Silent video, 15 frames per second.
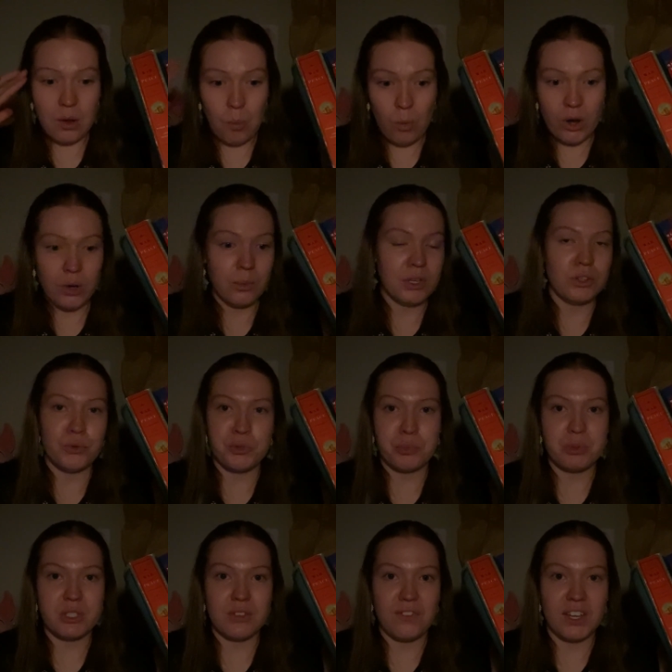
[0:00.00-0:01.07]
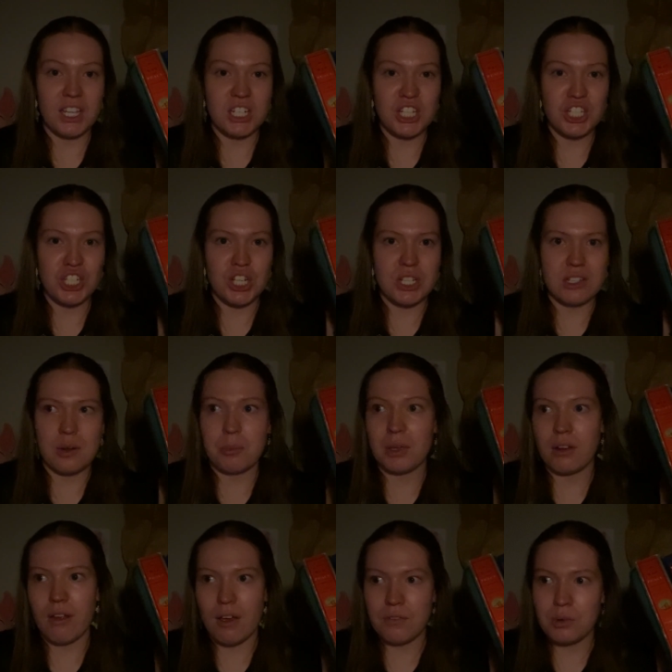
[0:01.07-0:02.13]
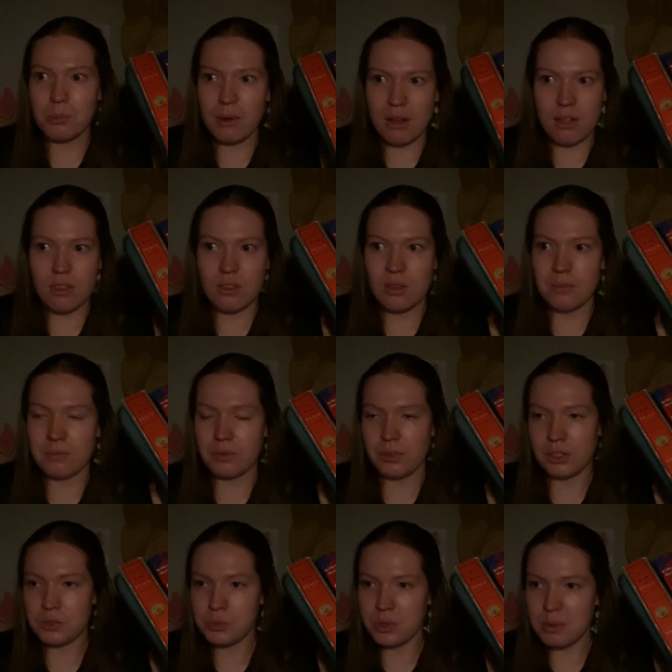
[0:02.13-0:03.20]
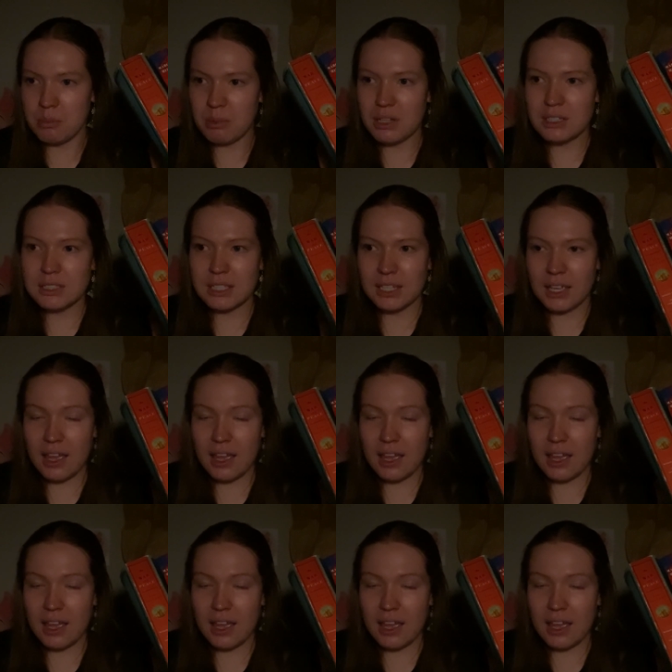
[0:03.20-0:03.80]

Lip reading: I want to read those specific editions and I'm going to have to buy them for like $20.